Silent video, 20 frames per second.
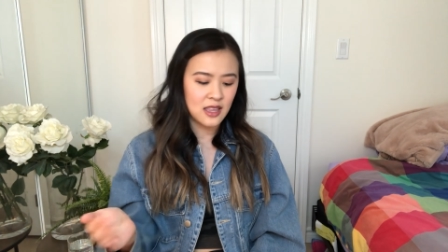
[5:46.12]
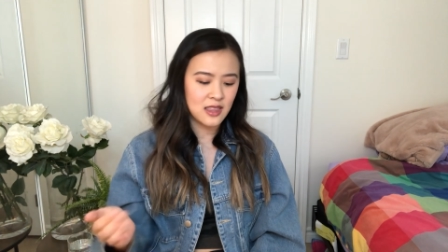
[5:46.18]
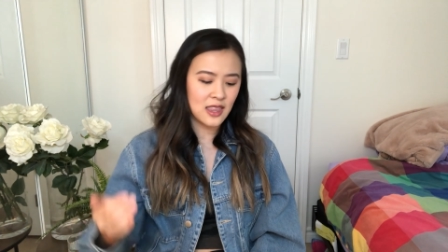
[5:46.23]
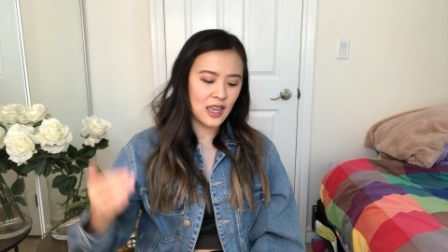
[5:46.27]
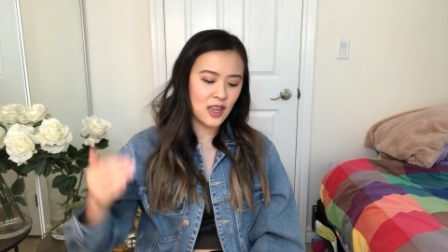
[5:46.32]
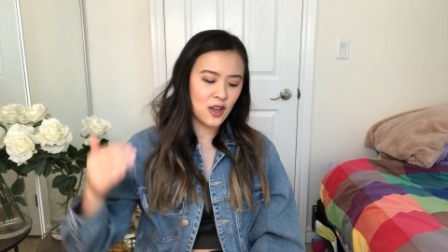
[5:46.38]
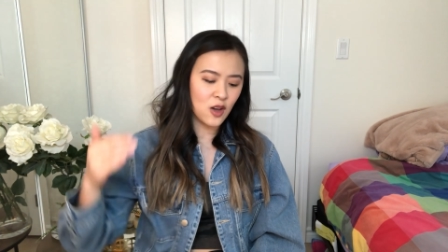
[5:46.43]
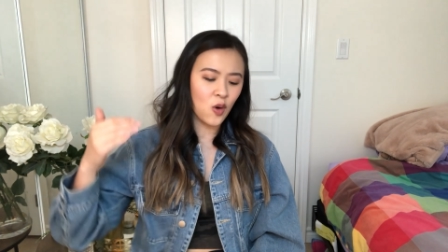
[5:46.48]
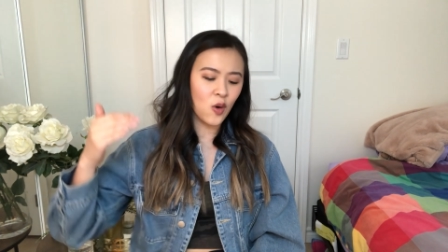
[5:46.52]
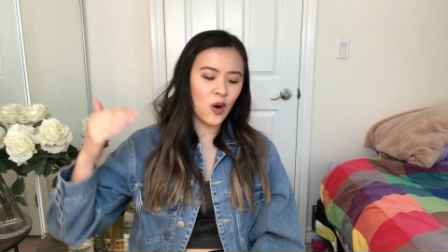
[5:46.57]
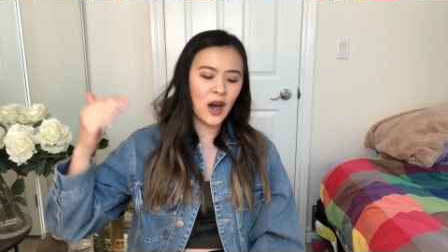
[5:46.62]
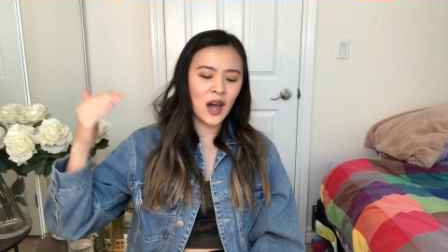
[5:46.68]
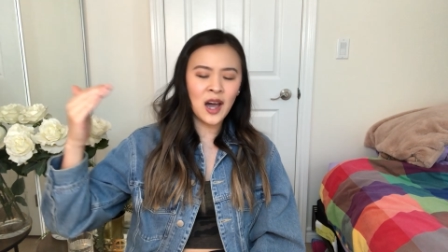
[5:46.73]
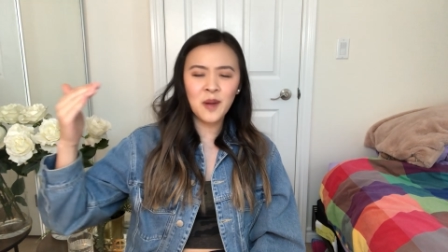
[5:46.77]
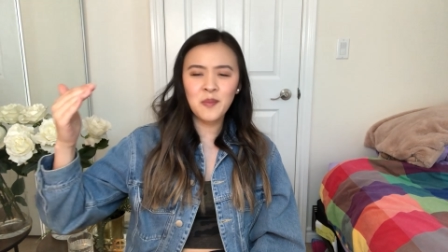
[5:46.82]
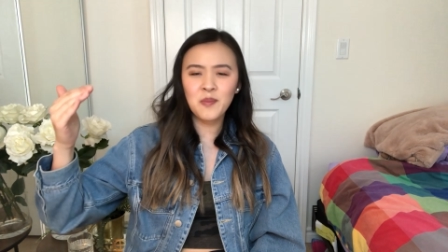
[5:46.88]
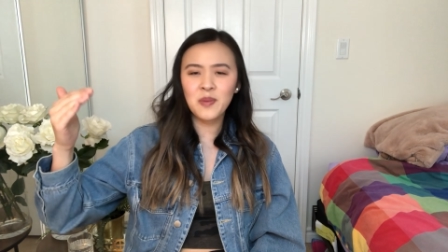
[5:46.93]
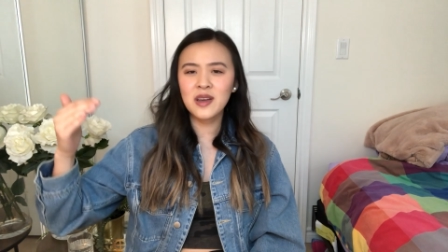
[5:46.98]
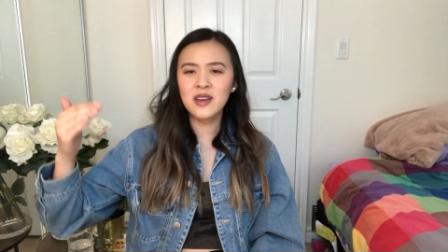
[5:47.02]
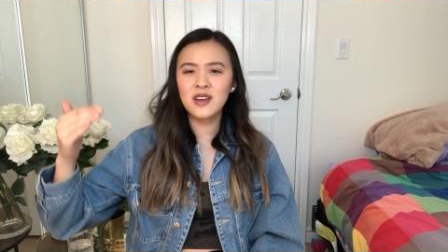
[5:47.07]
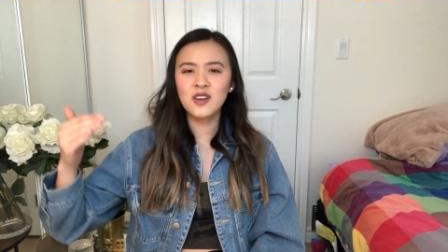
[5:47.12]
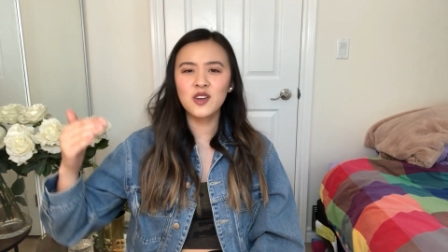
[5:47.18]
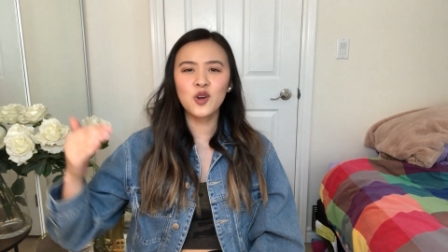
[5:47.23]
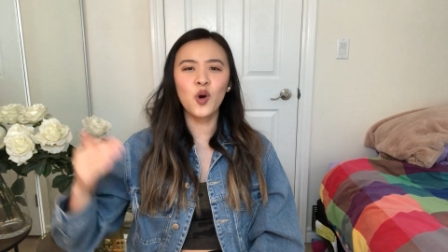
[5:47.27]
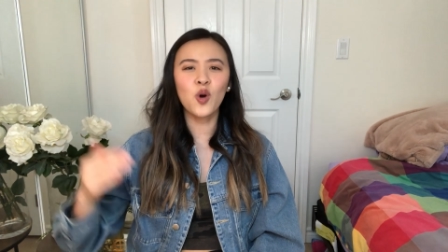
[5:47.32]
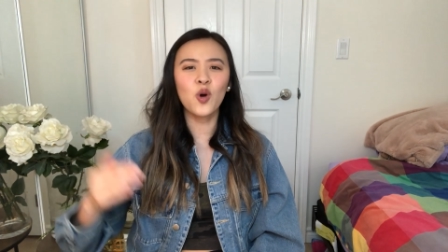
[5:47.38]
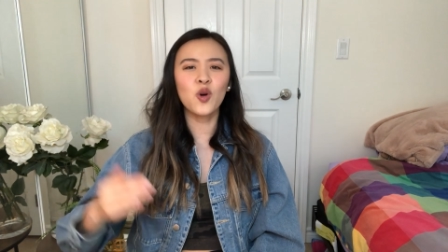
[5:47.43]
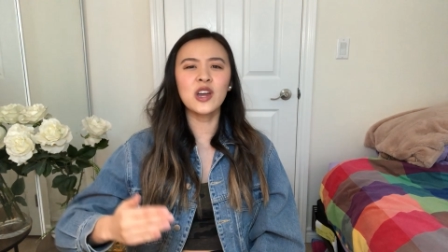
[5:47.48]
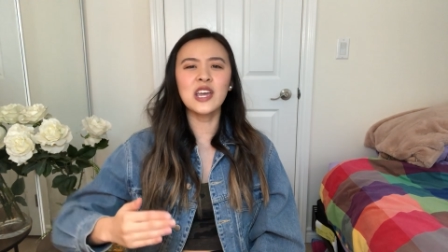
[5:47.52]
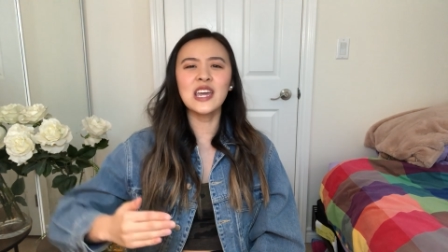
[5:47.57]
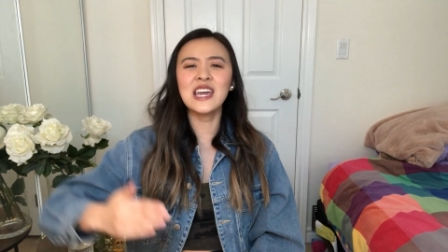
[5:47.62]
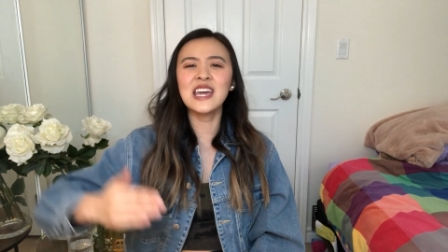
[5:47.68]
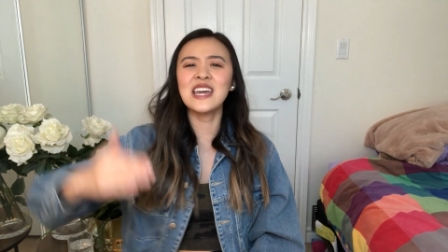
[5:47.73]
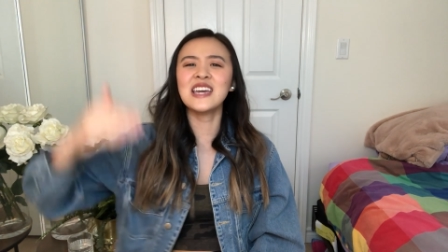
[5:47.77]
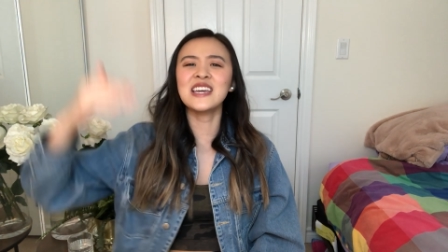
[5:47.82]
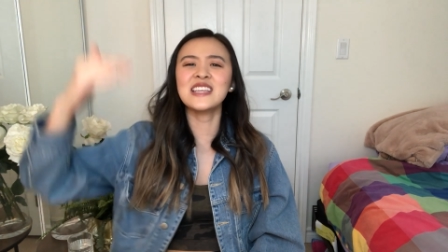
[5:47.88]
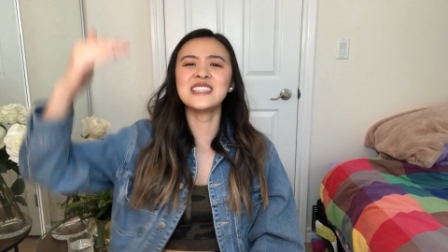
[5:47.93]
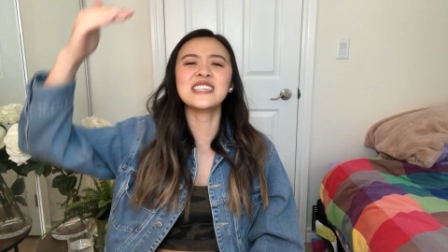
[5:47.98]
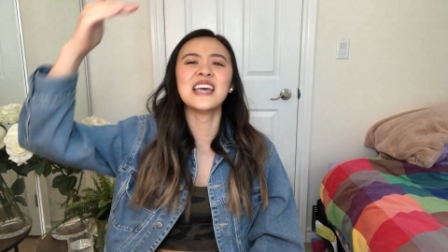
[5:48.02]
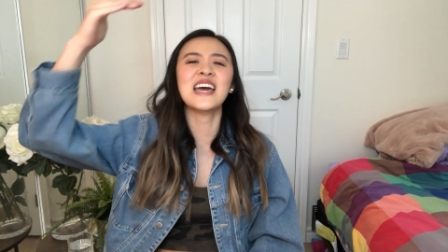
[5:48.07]
They go up. Corey
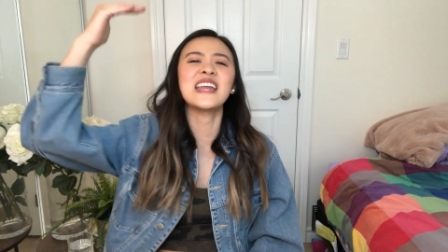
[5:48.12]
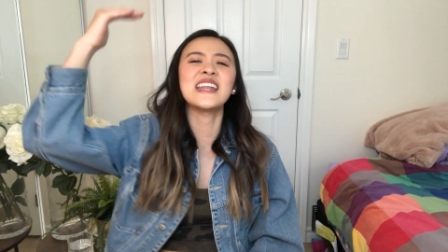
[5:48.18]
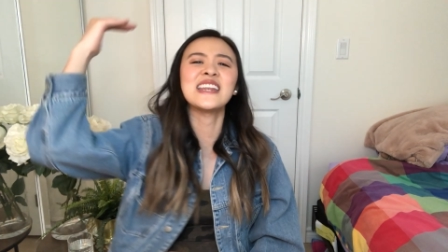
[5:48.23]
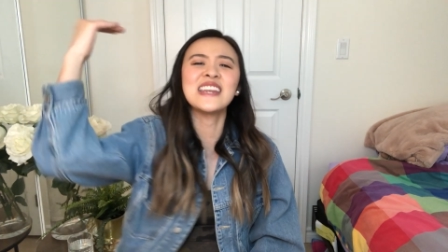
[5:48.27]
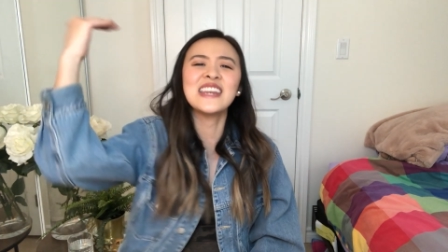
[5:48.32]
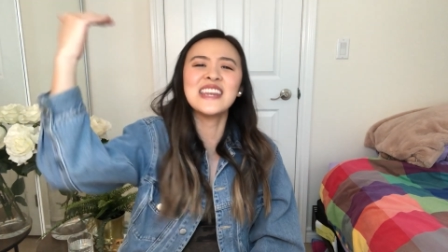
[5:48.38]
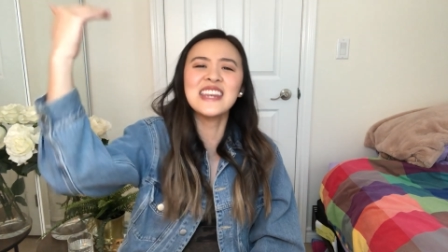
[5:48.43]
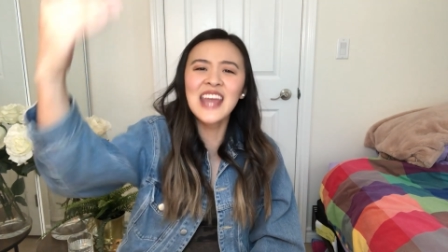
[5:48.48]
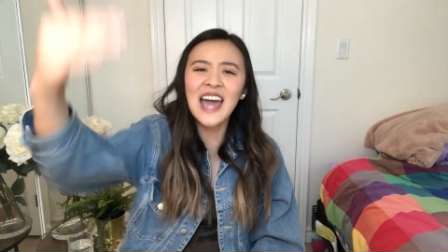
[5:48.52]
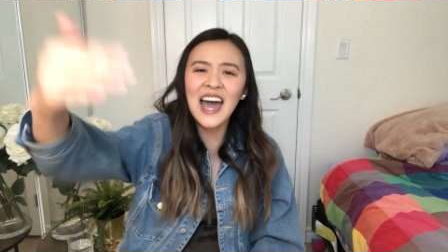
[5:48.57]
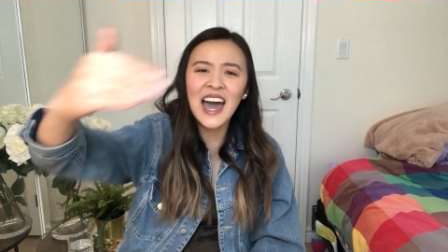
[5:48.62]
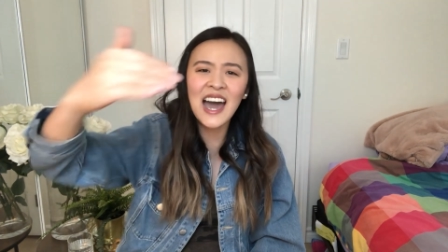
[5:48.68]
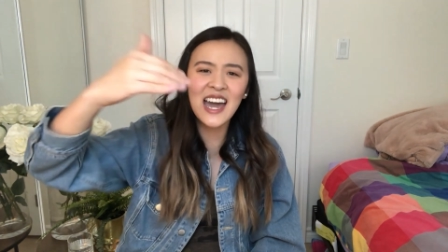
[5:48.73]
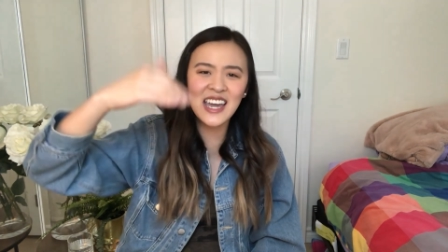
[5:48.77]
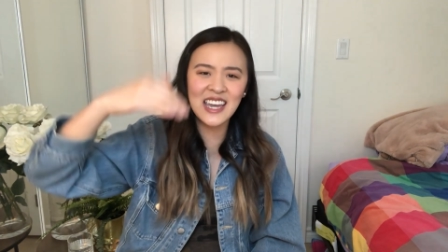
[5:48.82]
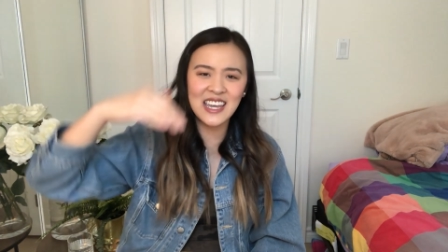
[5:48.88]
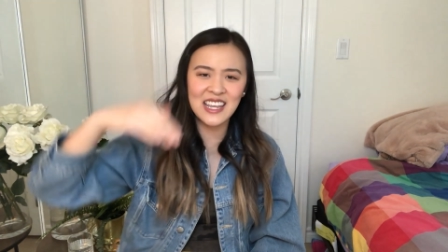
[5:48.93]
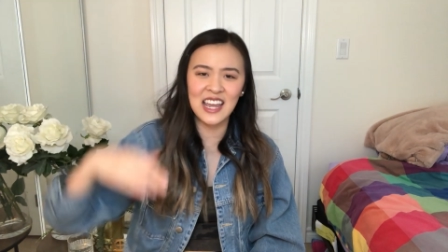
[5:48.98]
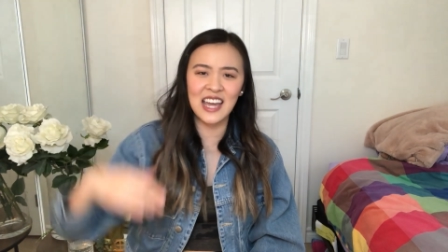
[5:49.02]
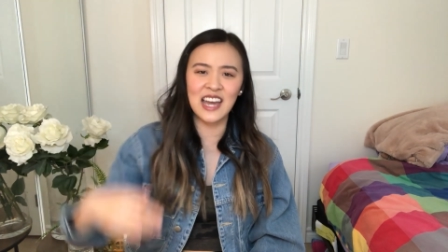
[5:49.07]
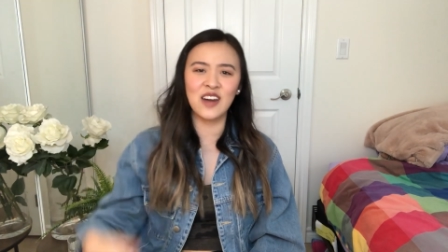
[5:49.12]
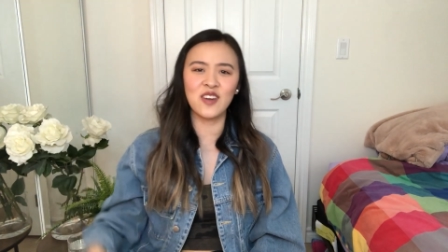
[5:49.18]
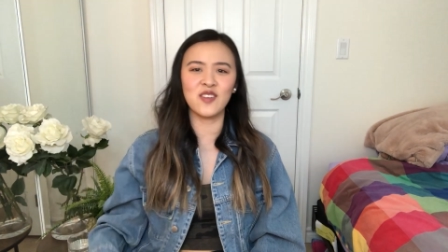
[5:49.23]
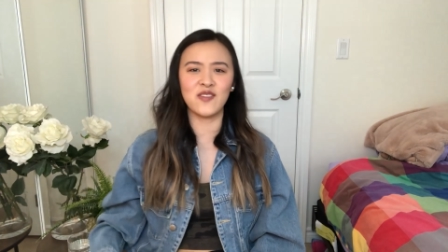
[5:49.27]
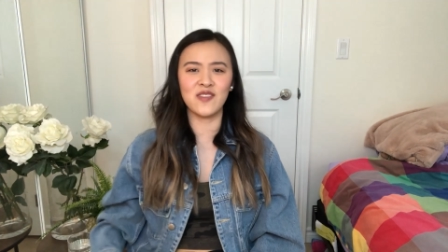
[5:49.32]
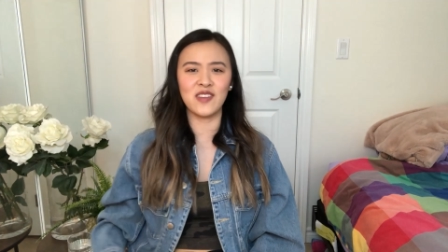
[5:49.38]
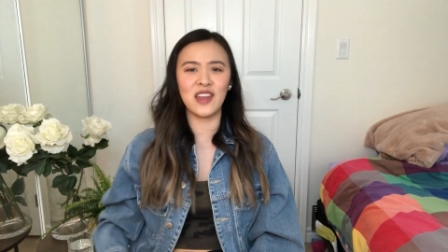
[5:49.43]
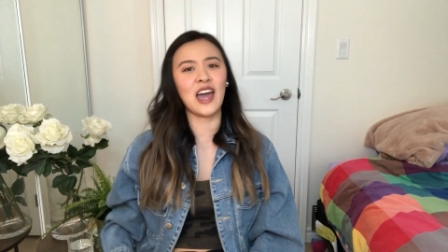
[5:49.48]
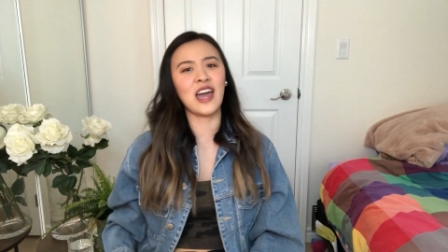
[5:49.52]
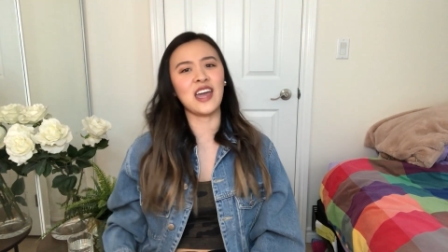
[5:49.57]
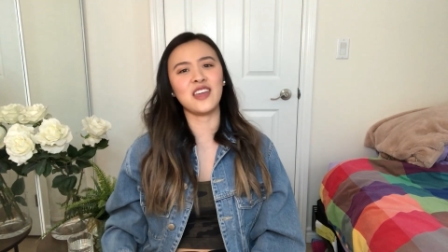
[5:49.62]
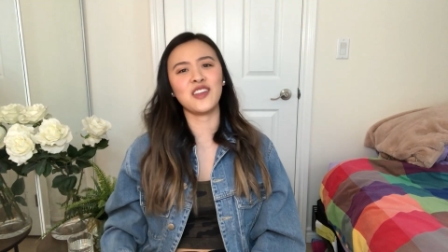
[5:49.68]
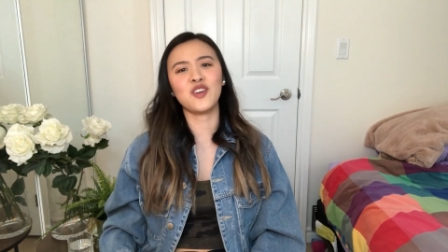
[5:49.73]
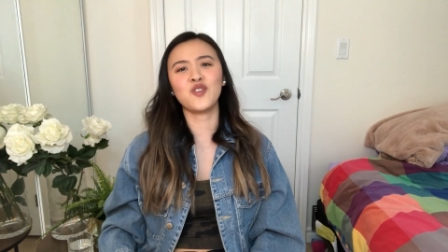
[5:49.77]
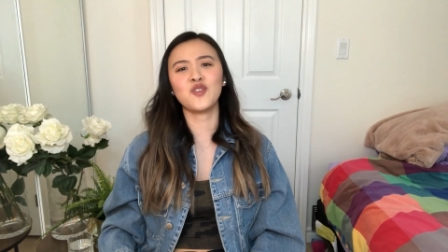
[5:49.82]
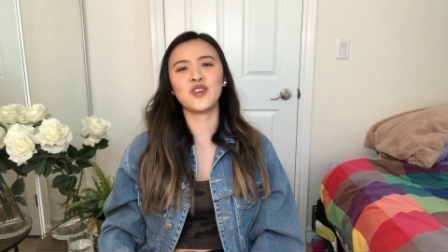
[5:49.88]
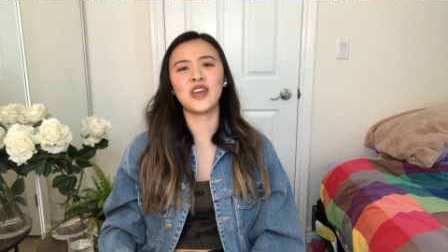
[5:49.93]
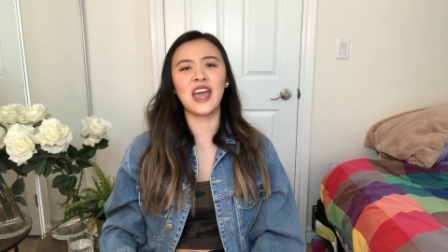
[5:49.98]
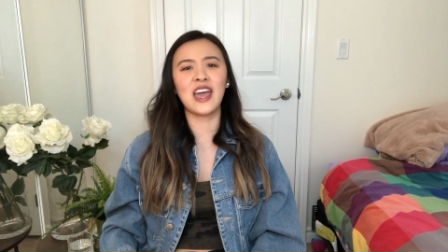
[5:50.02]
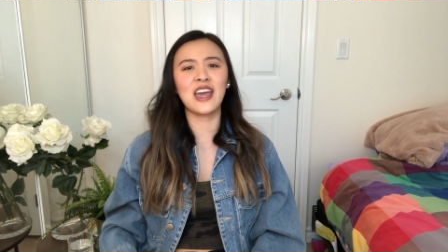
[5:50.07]
hits 9 out of 9,
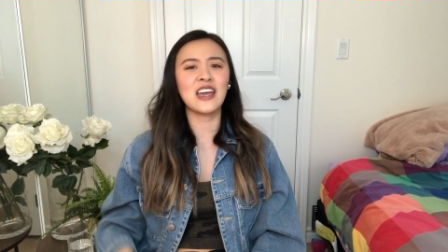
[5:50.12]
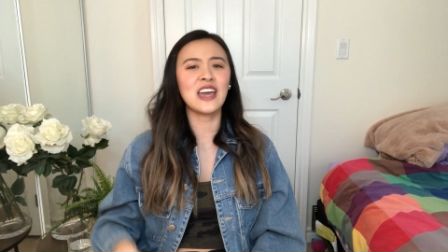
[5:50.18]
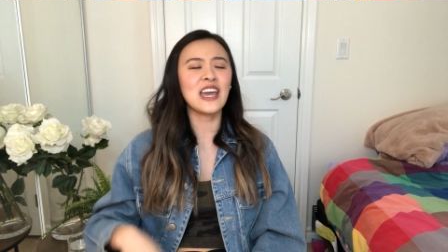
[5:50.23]
okay?